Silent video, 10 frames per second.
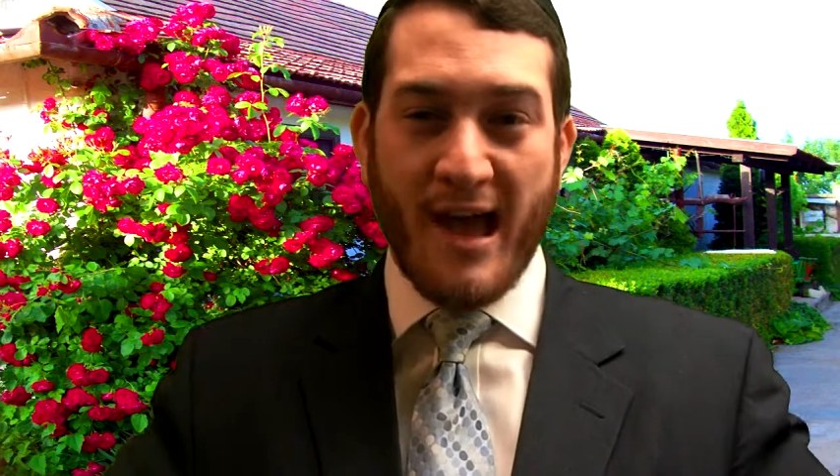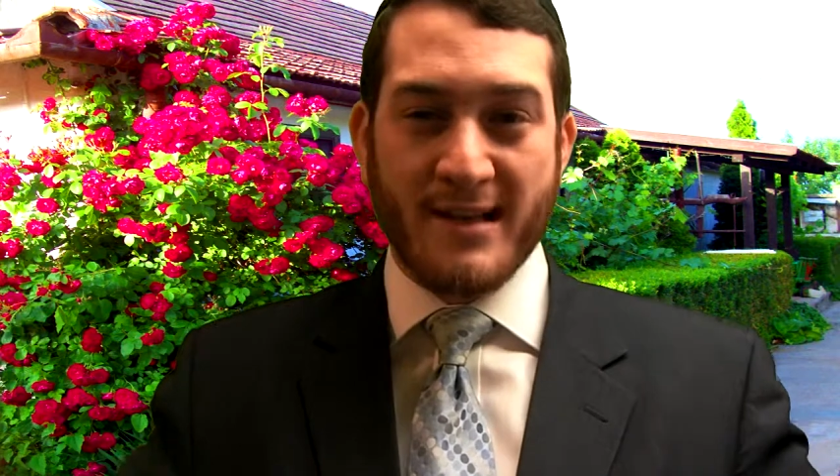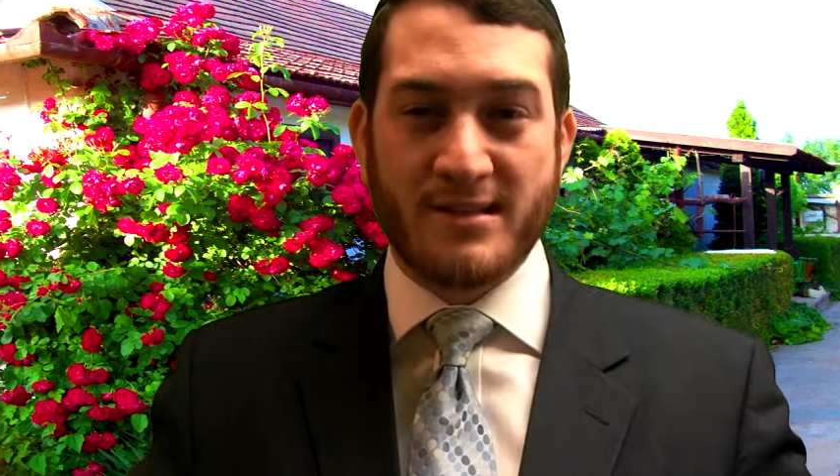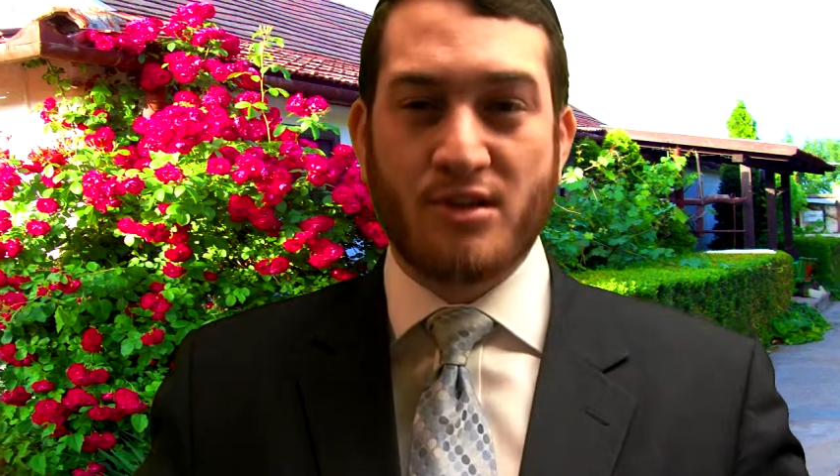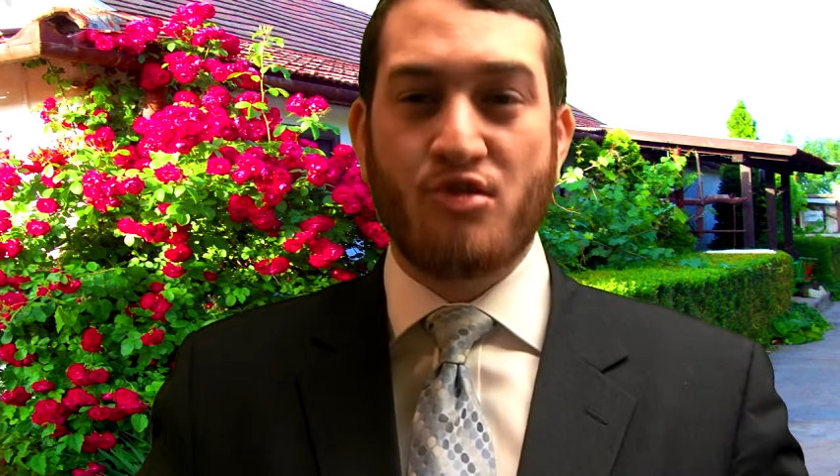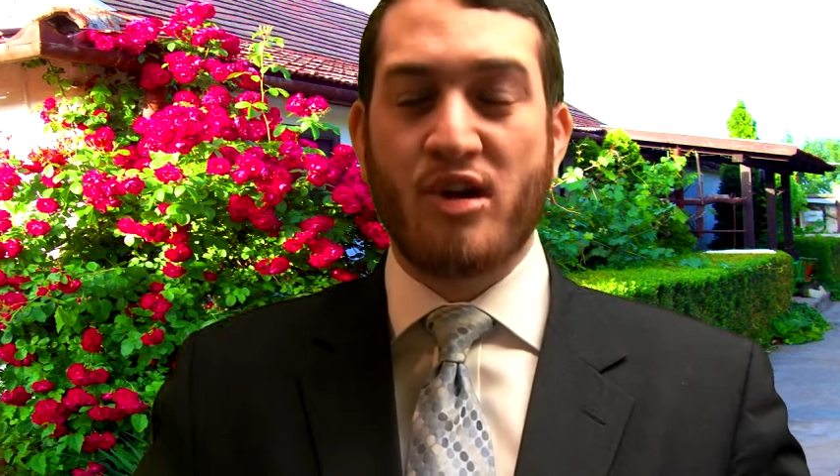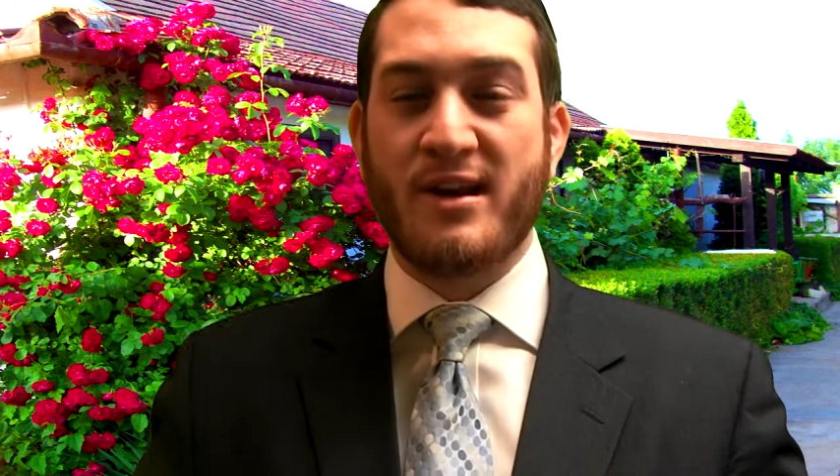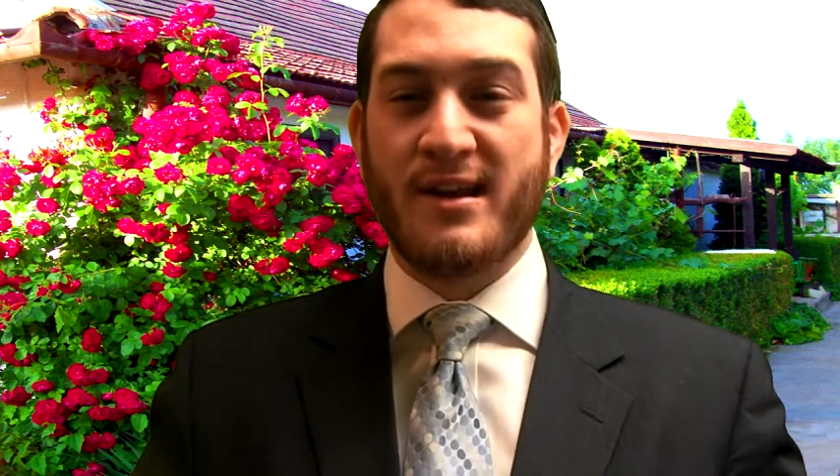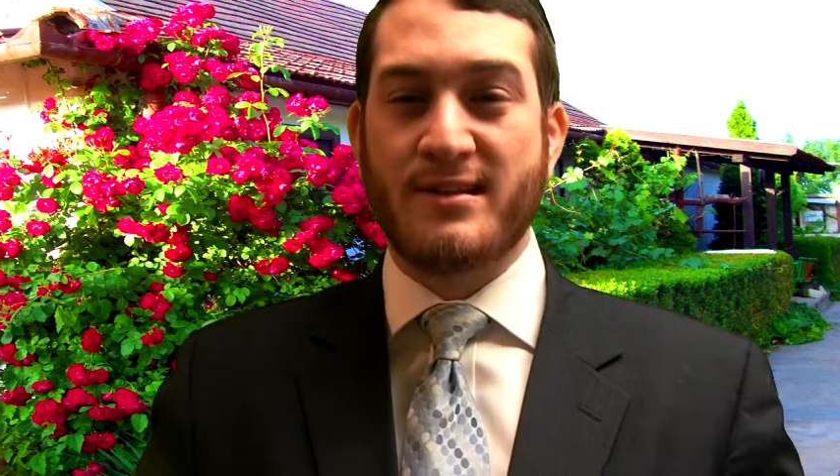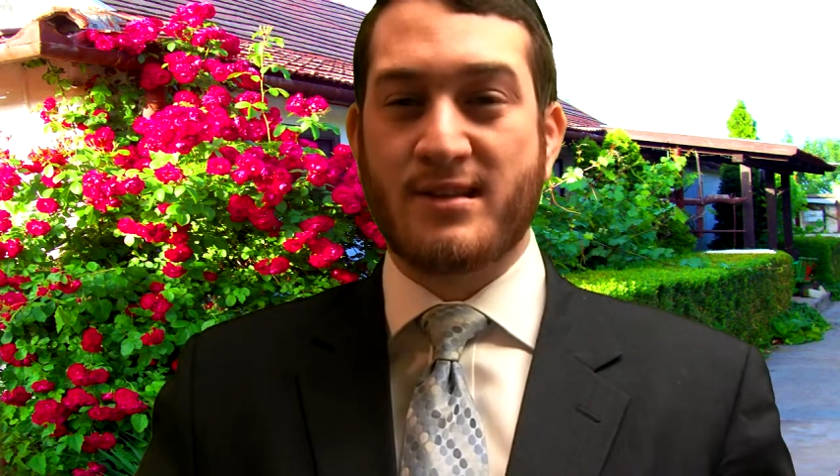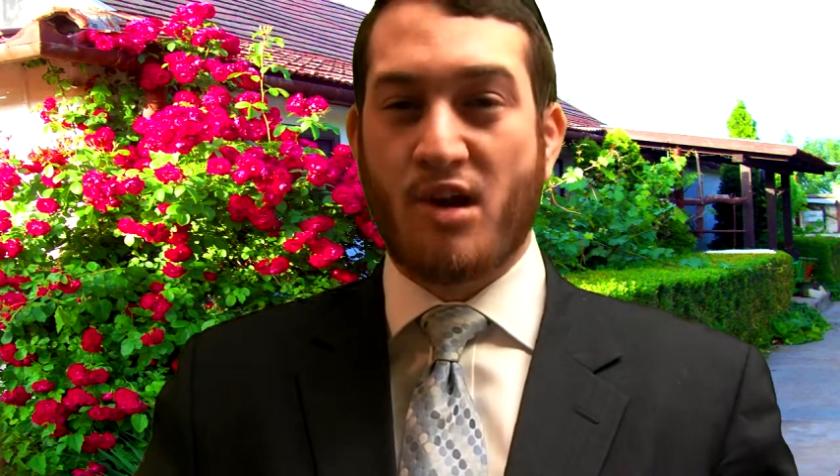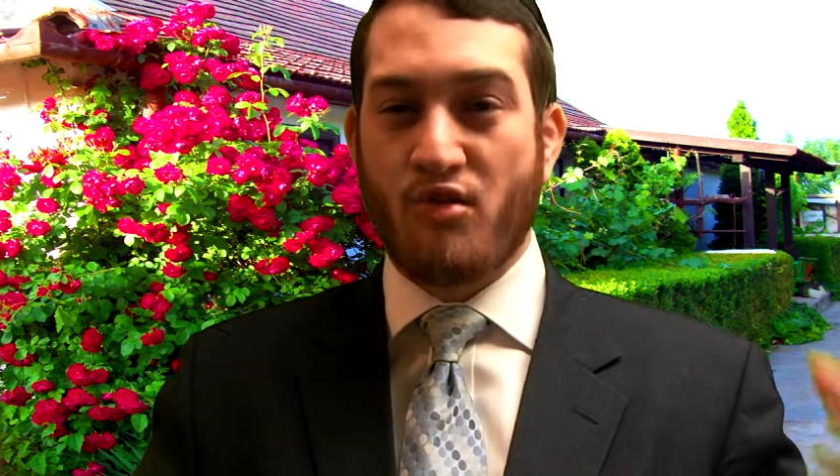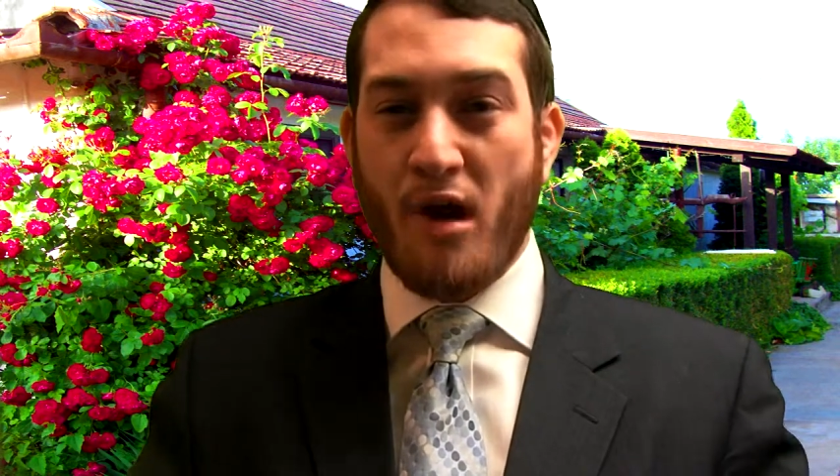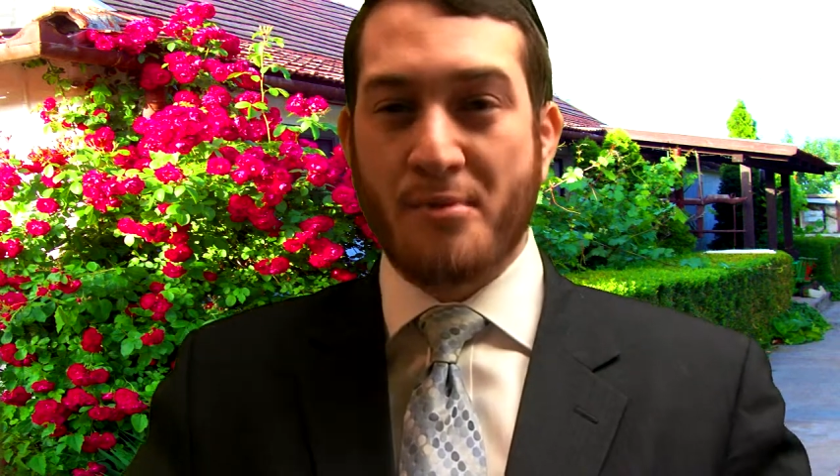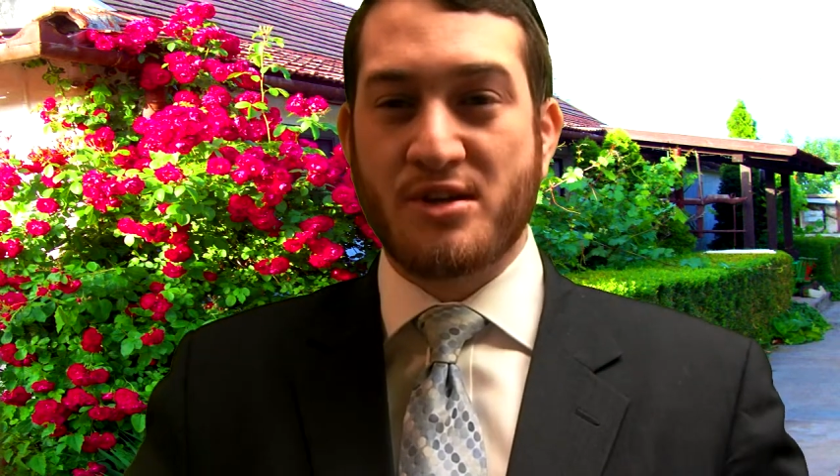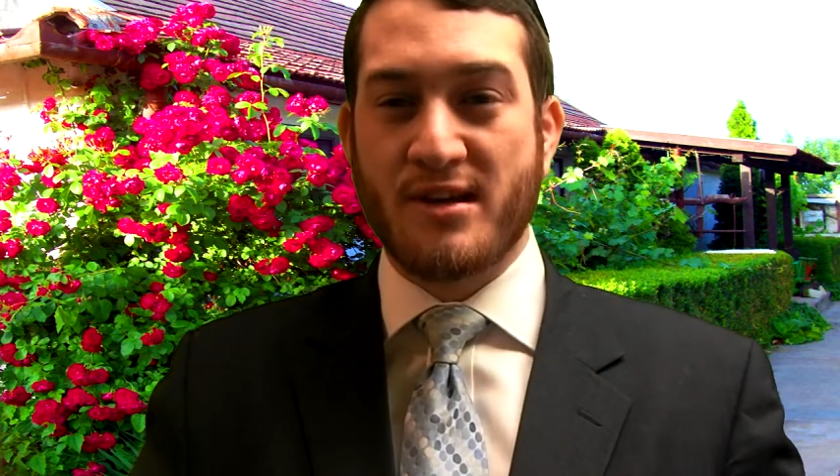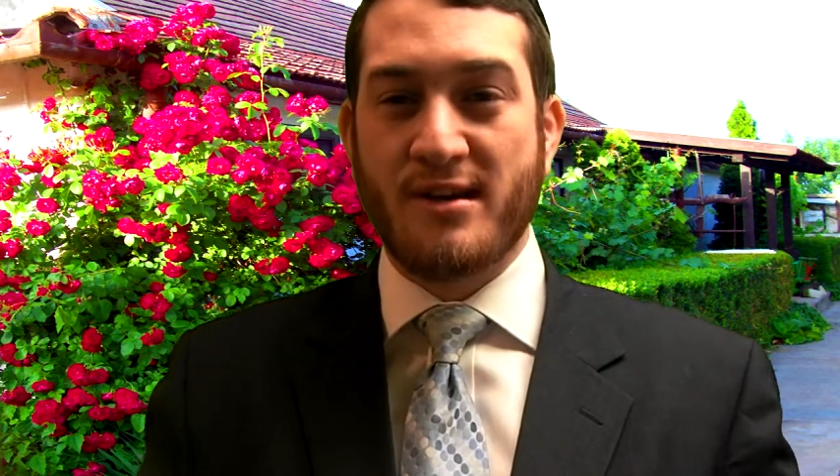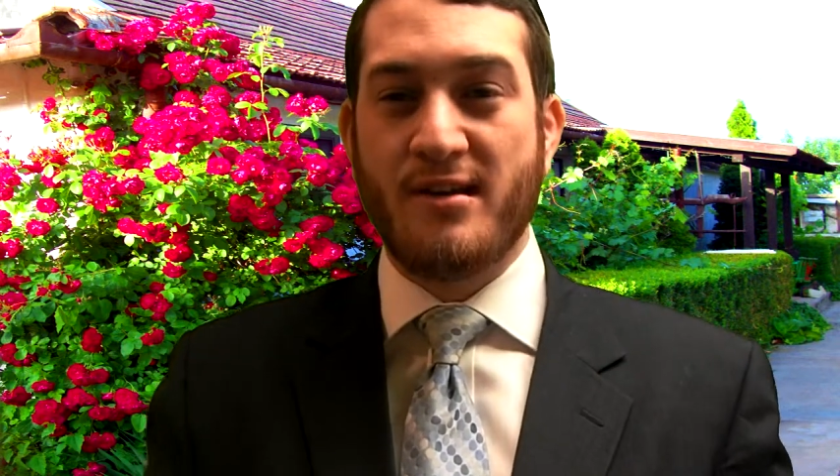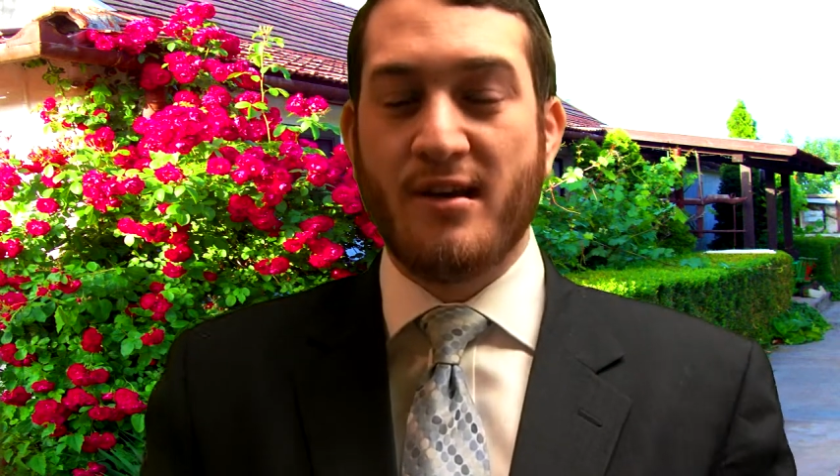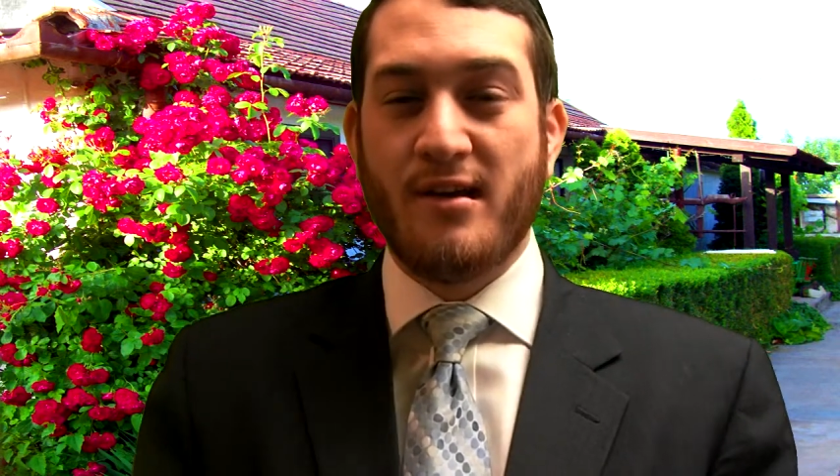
has crookedness, corruption,